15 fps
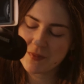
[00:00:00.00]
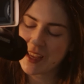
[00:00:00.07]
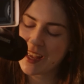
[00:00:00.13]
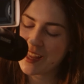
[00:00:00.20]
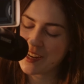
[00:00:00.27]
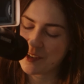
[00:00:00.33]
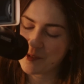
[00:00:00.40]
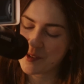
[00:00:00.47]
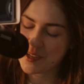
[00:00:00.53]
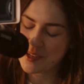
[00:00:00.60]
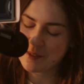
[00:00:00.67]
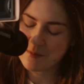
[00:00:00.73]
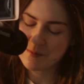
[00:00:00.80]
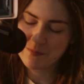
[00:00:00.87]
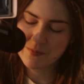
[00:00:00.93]
Anyway,
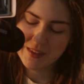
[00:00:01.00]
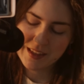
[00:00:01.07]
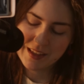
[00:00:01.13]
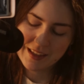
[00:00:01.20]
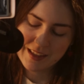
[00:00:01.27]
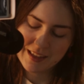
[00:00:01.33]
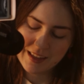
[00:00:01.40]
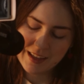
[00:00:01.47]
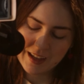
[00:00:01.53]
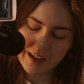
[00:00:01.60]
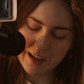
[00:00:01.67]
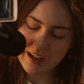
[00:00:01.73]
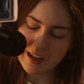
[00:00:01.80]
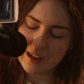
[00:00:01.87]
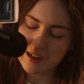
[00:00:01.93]

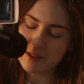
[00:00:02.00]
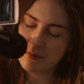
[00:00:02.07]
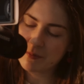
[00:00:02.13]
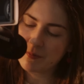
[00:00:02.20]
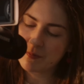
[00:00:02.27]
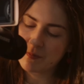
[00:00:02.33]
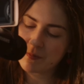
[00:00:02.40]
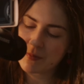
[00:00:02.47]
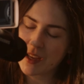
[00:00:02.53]
I